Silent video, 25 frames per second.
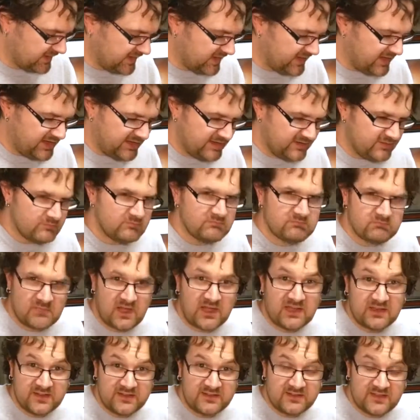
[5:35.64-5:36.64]
And
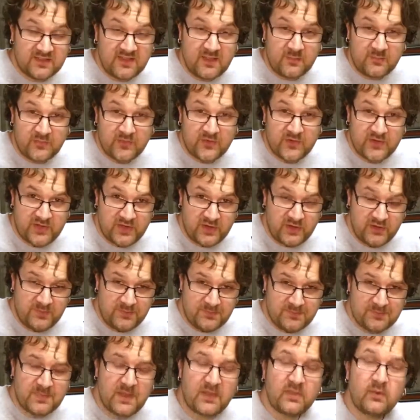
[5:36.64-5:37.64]
I listed them for
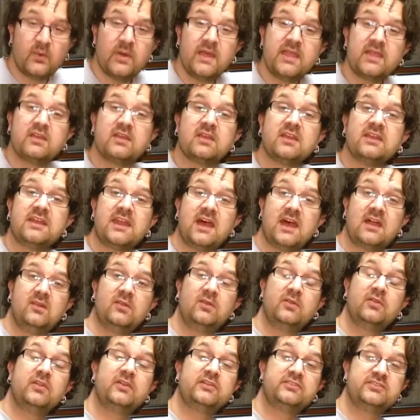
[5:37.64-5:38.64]
you. By the way, you can
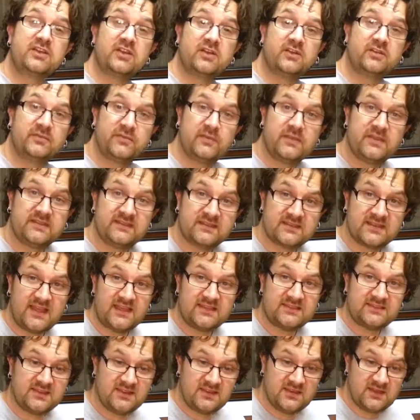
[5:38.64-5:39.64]
download the charts for this
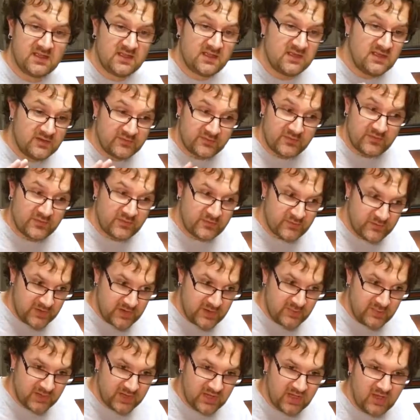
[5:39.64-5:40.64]
lesson for
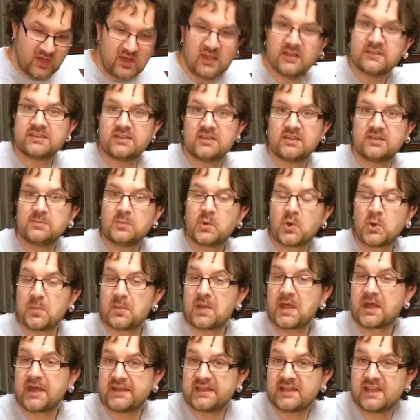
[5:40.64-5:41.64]
free below. I'll tell you more
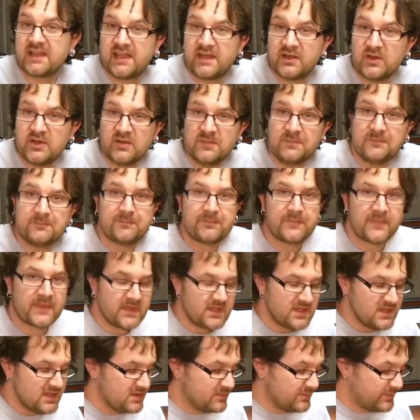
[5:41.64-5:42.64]
about it later.
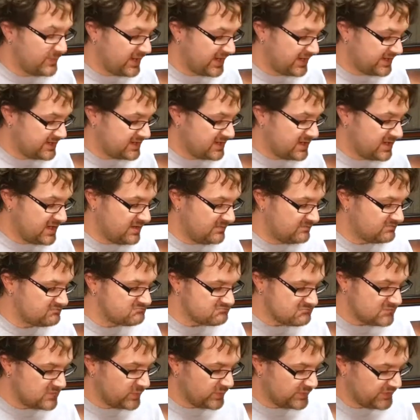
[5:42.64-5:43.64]
But
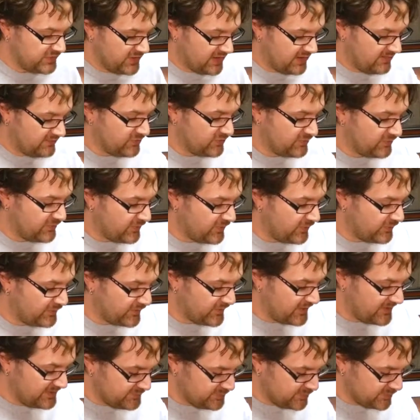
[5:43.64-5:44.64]
once you have your full
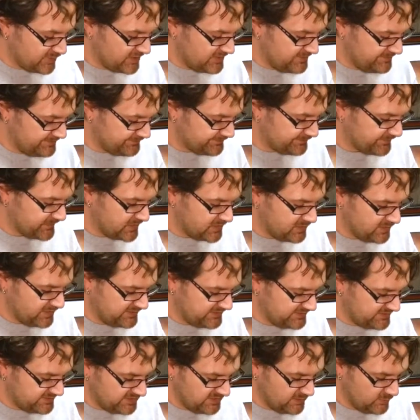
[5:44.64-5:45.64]
fretboard, you
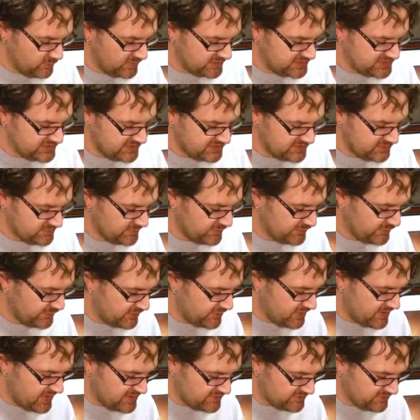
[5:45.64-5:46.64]
can see which intervals
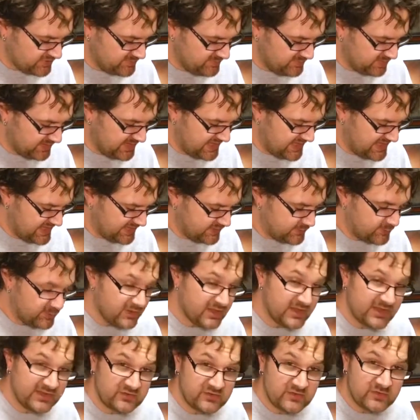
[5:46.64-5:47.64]
you're actually playing in
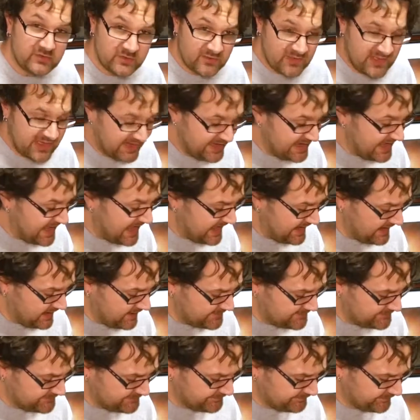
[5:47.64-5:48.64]
relation to that A.
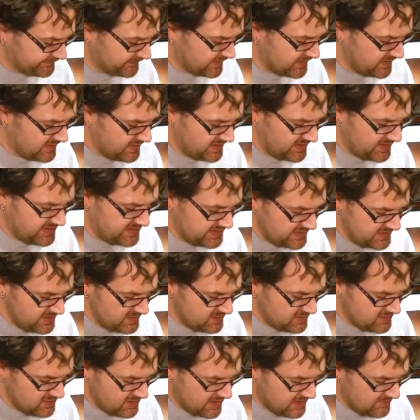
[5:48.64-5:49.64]
And
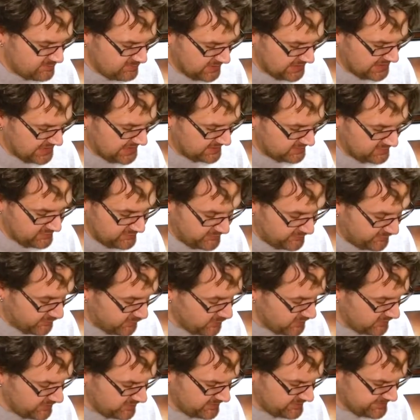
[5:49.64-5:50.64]
here I'm playing the
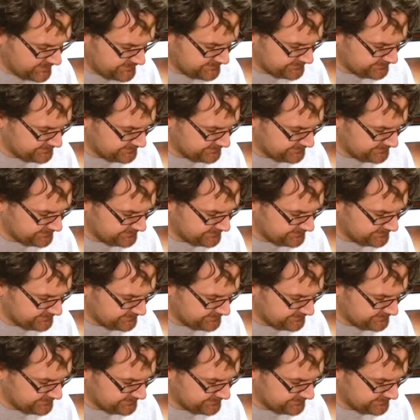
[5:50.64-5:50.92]
4th.